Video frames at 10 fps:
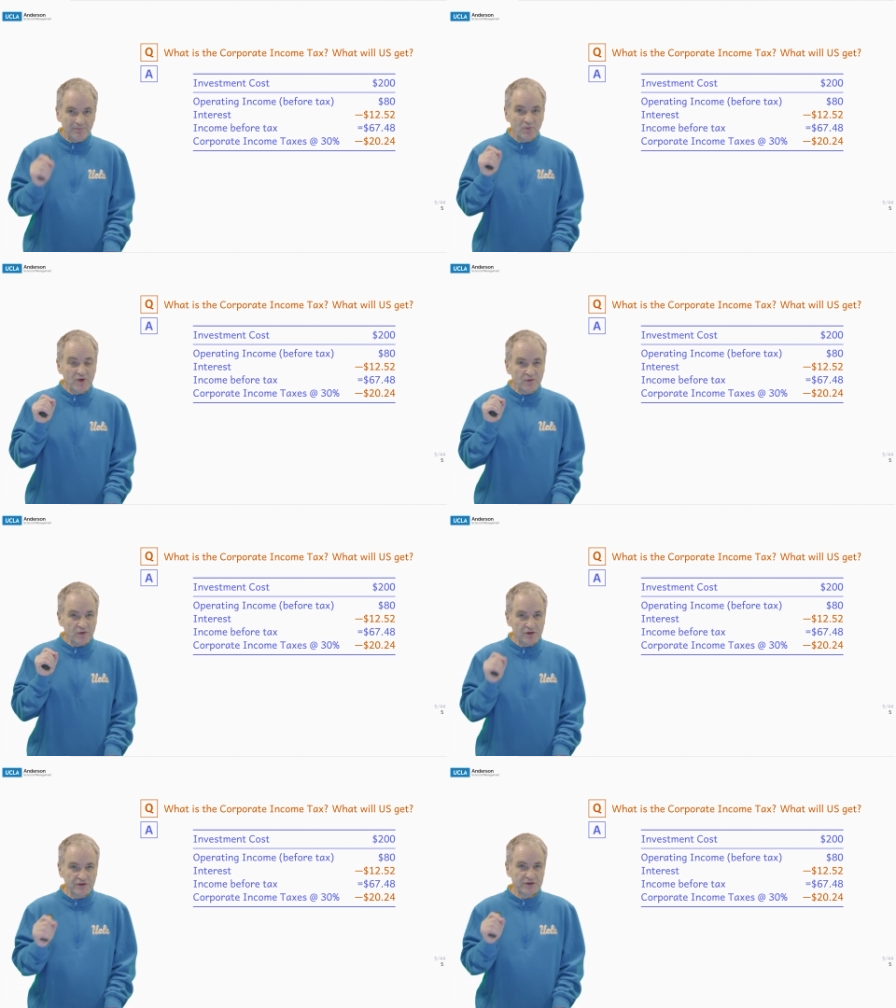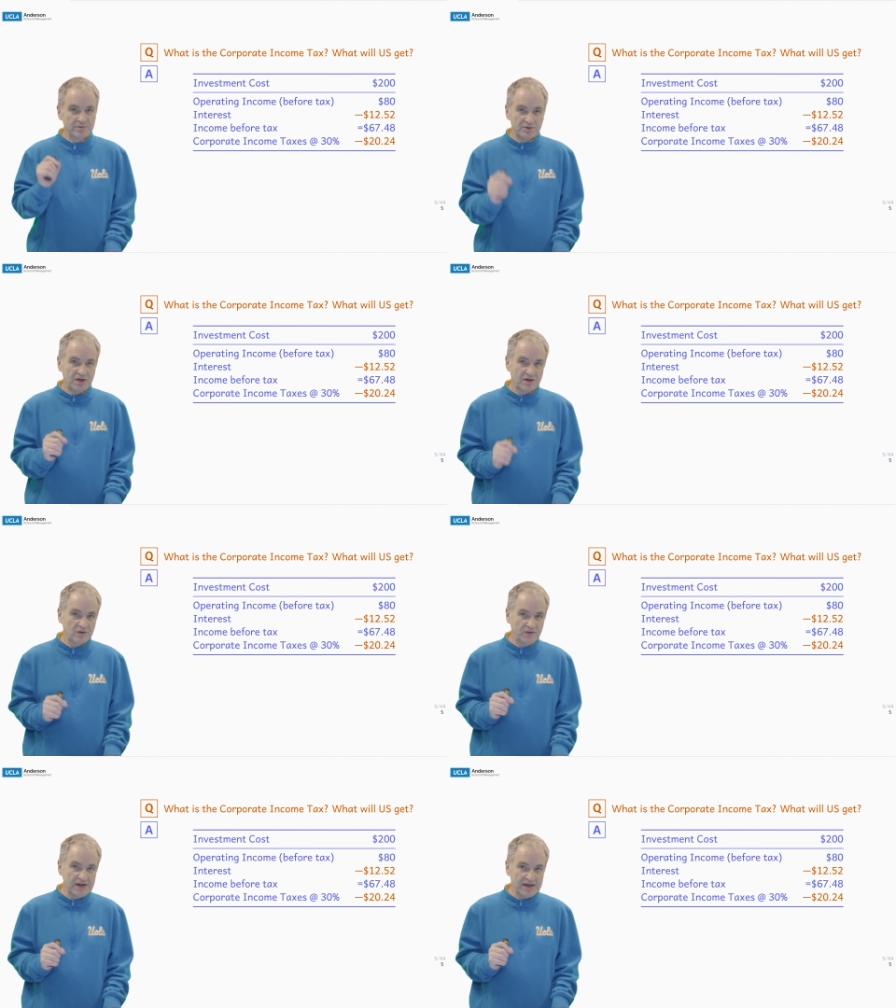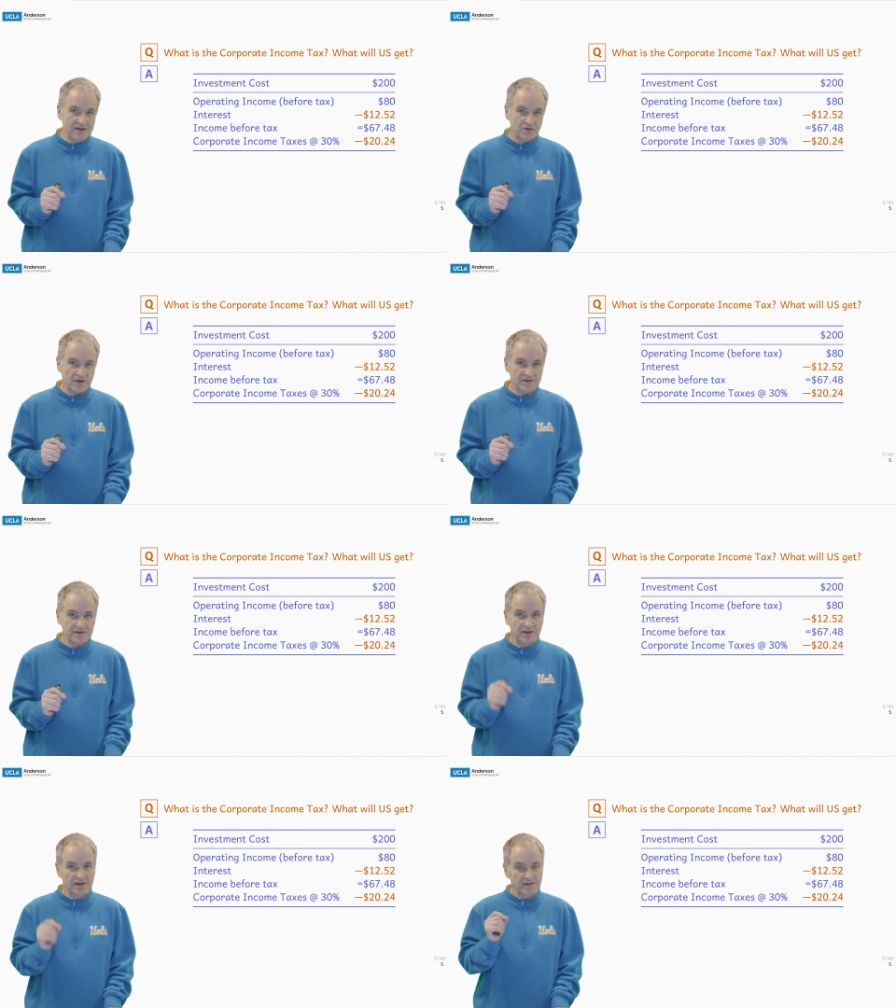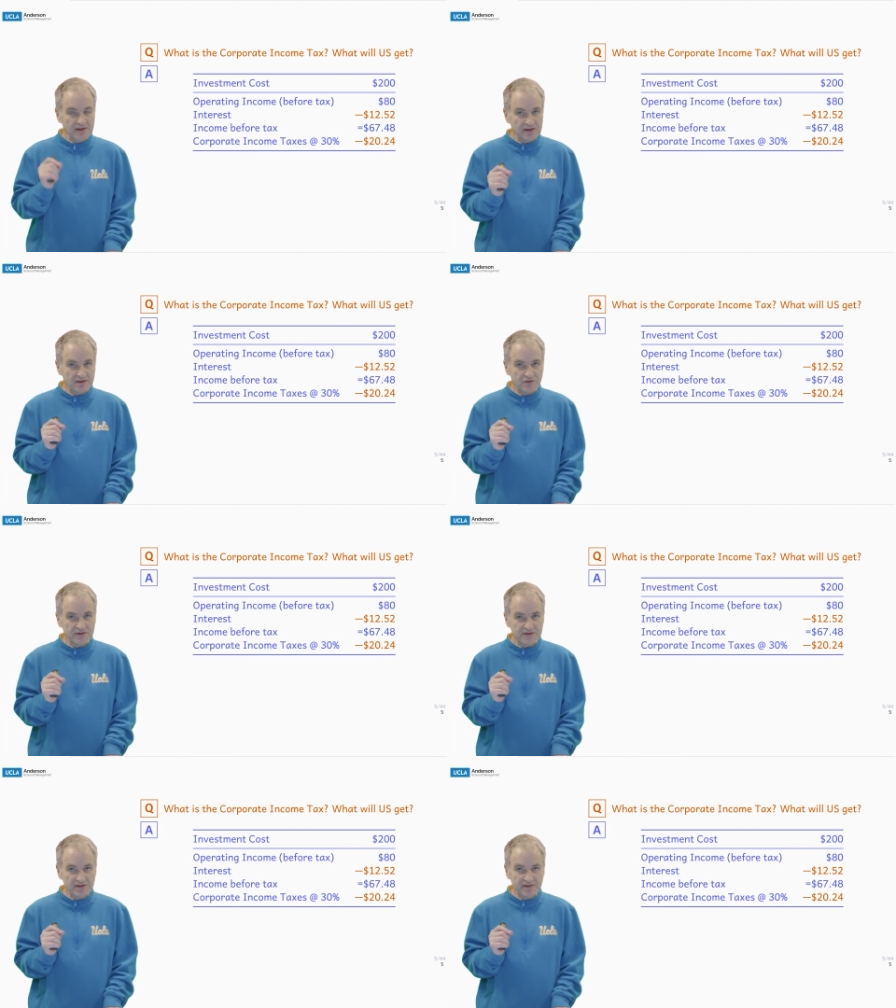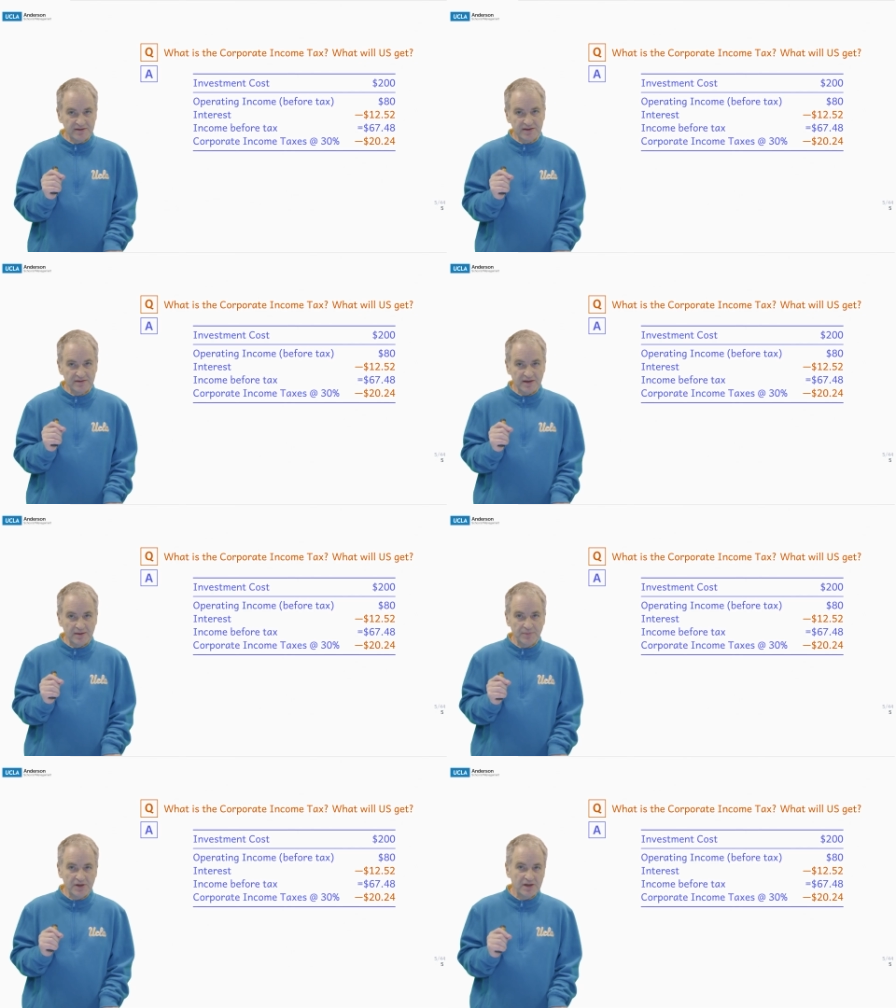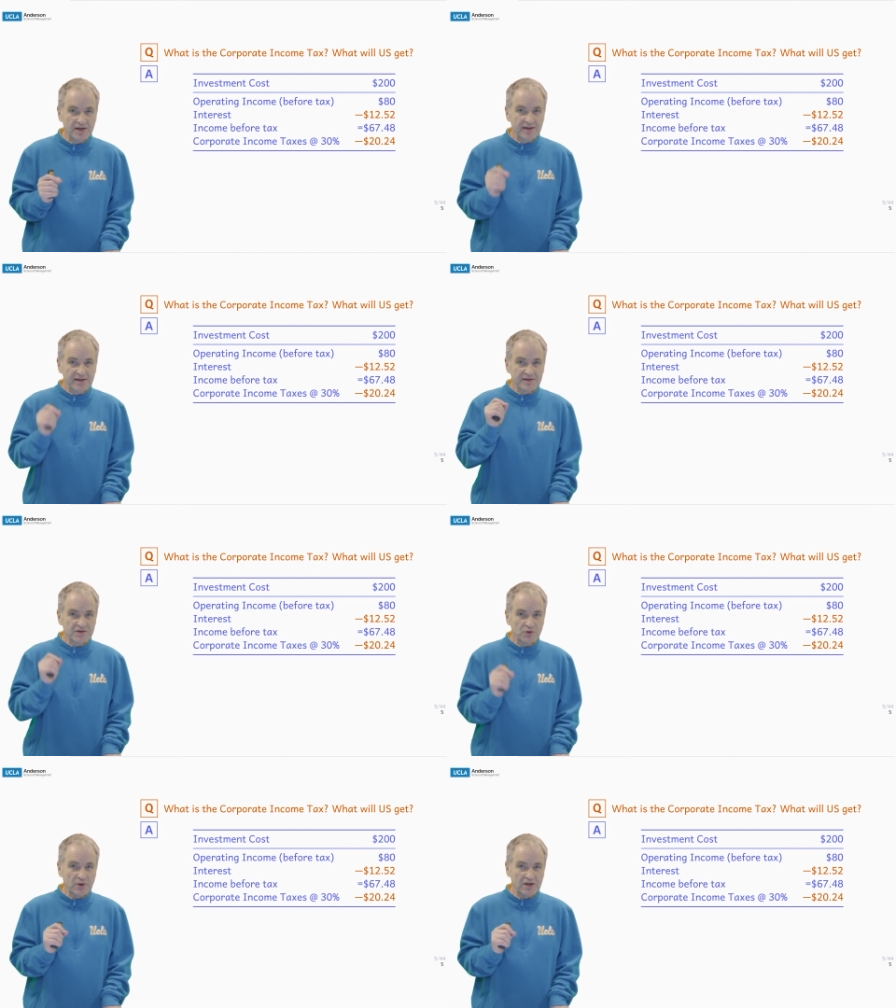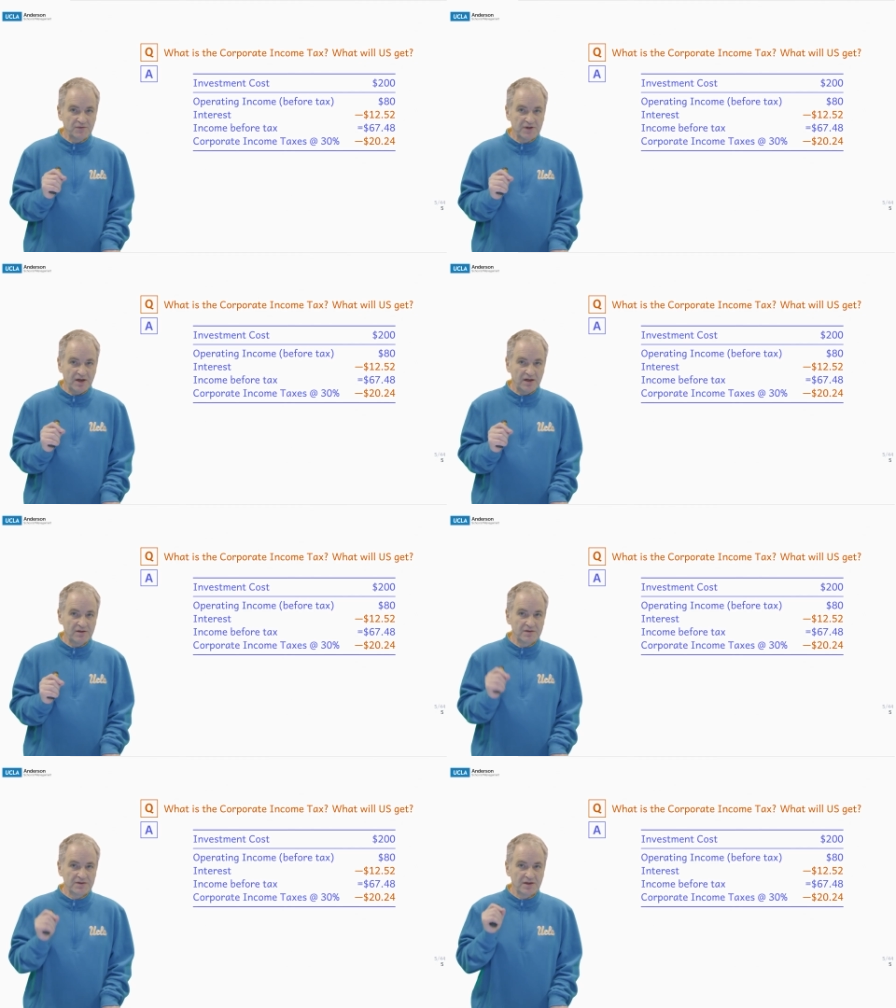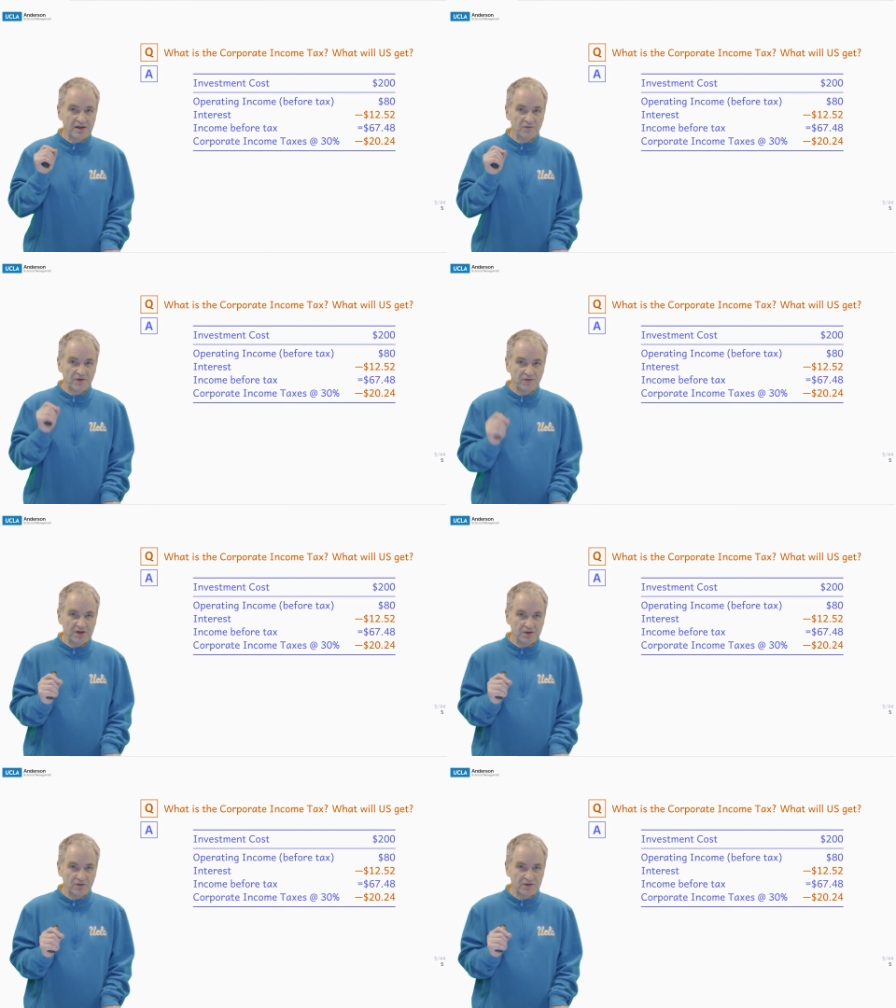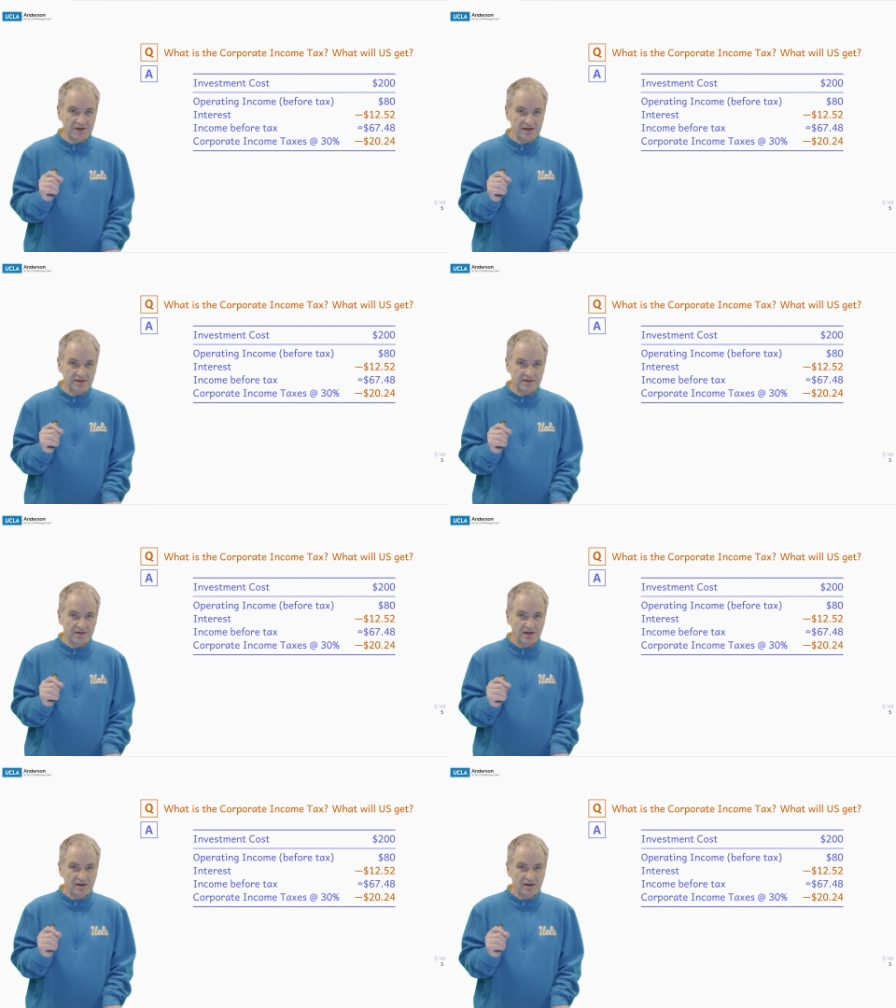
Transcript: we first subtract off the interest. The interest in this example is $12.52.